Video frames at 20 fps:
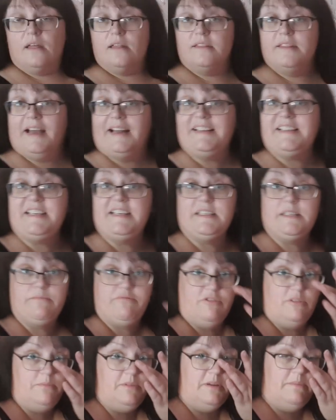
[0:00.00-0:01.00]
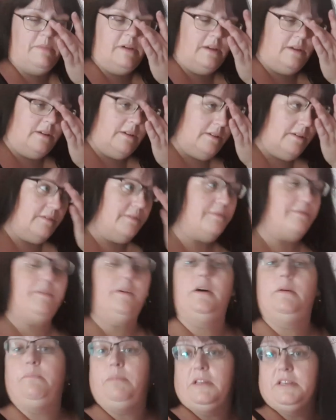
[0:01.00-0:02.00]
That is the problem
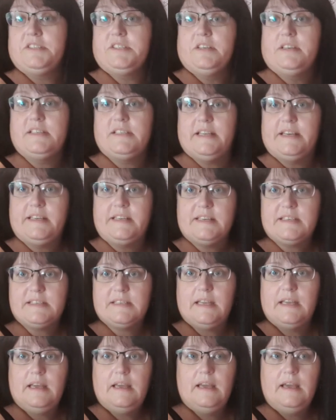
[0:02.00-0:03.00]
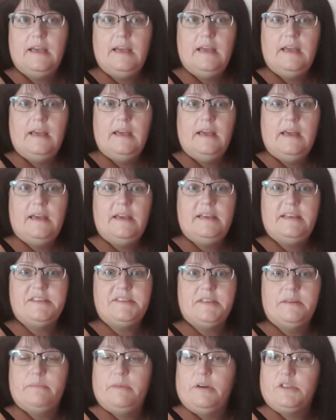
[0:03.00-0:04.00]
for plus size ladies, is
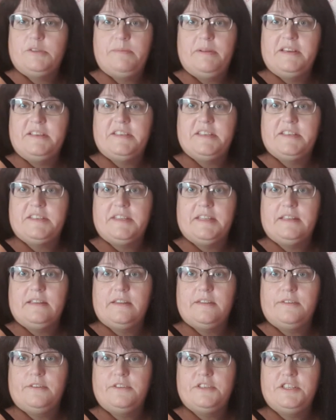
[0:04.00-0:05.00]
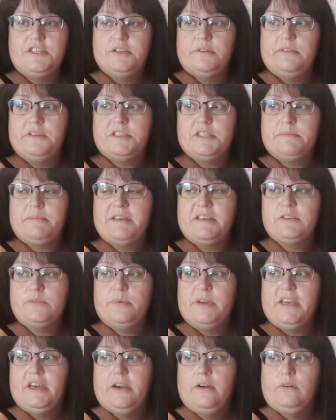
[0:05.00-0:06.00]
that most places think that 32 is as big as
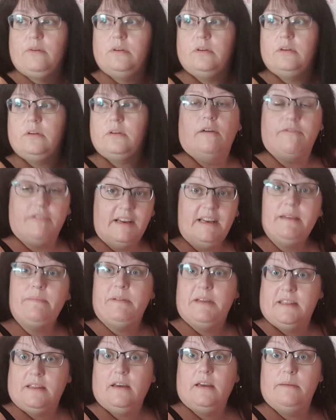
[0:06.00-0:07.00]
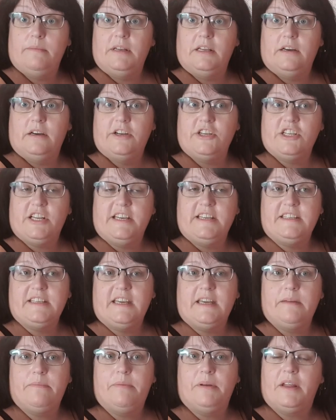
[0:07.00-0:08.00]
we go. I feel a bit that I'm a large
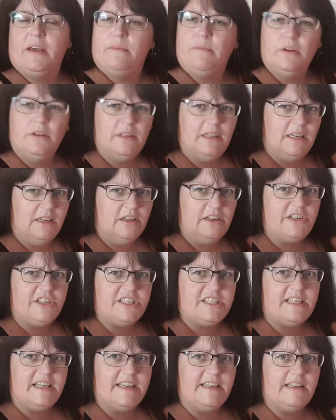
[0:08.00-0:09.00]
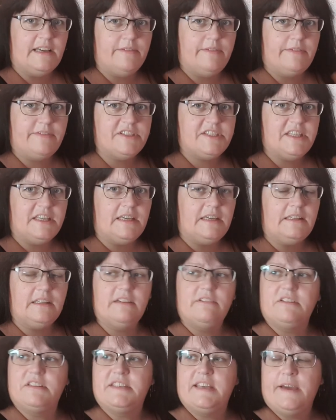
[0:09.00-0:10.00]
lady, but I'm not the largest lady I've ever seen.
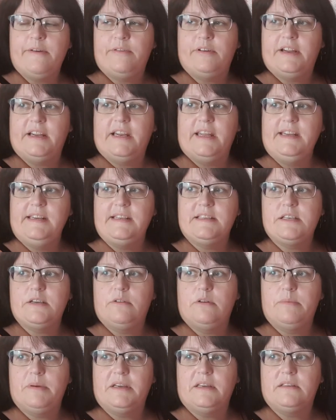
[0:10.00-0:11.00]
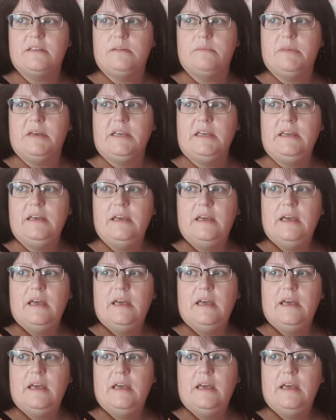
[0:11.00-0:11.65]
There are definitely ladies who are bigger than me.